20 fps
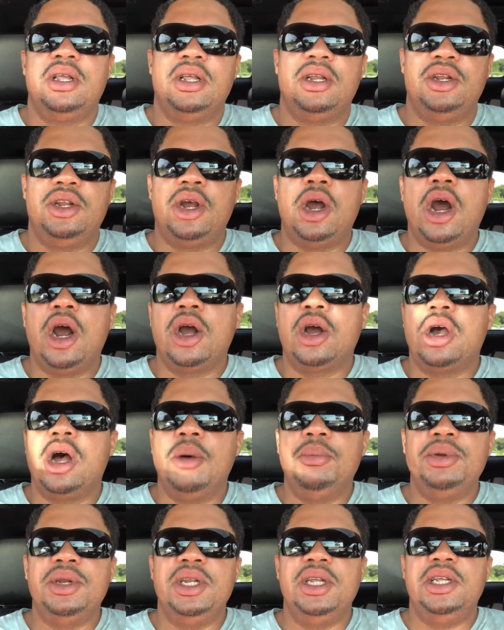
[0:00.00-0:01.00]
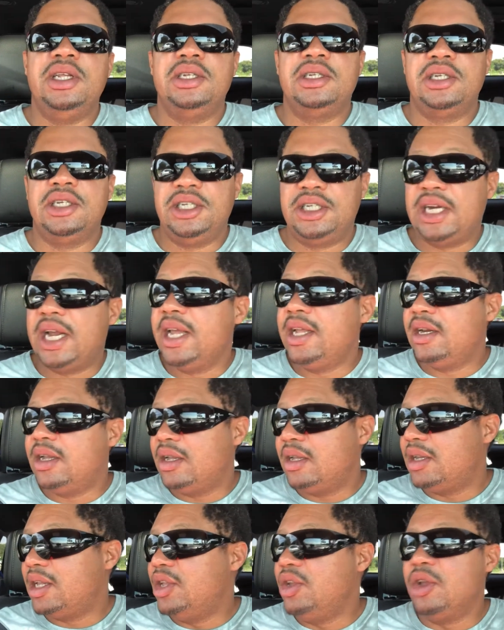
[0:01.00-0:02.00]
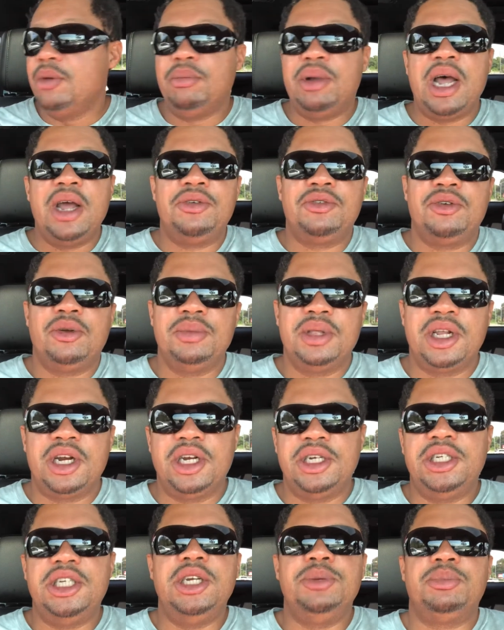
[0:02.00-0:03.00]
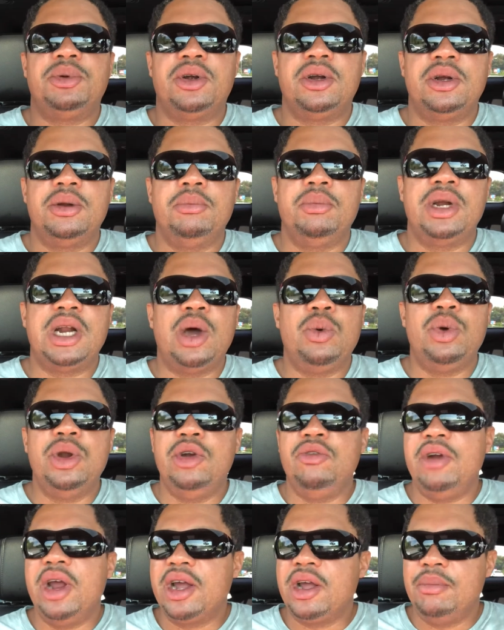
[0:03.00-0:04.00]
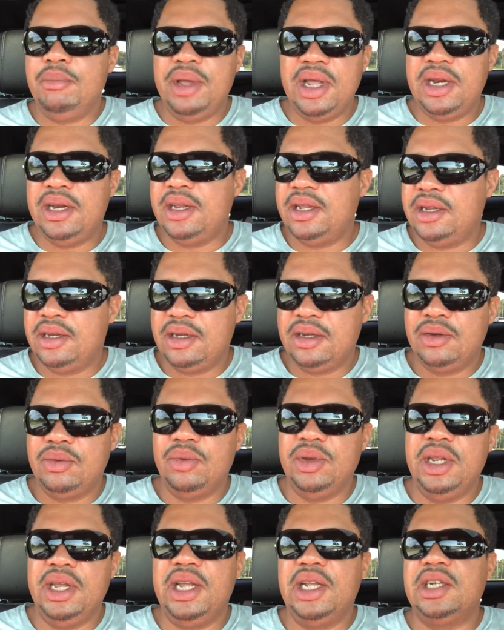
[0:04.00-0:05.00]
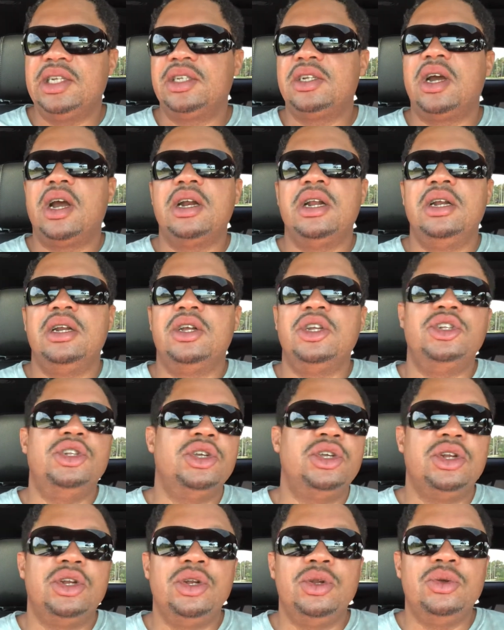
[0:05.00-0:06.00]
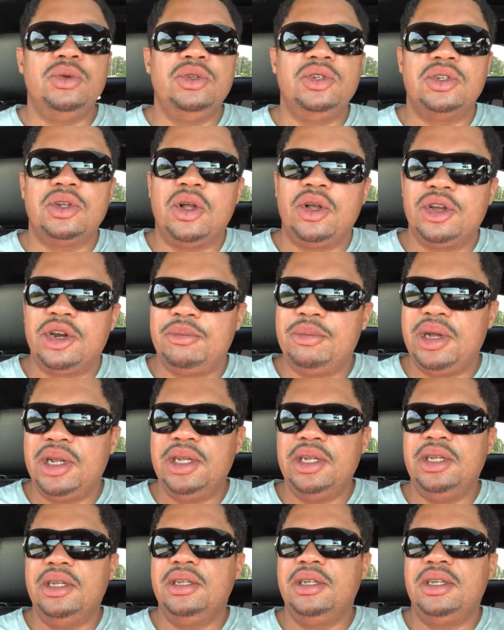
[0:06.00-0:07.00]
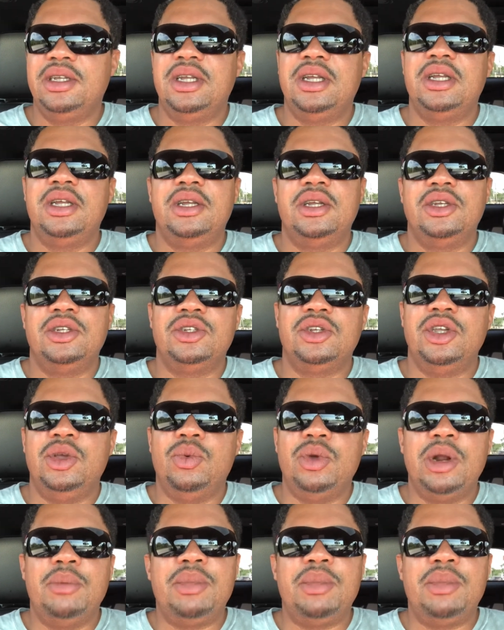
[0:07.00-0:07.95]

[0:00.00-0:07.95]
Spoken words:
there are companies in China that you can buy from that are cheaper, but I wouldn't recommend it when you get started because you could lose all your money. So you want to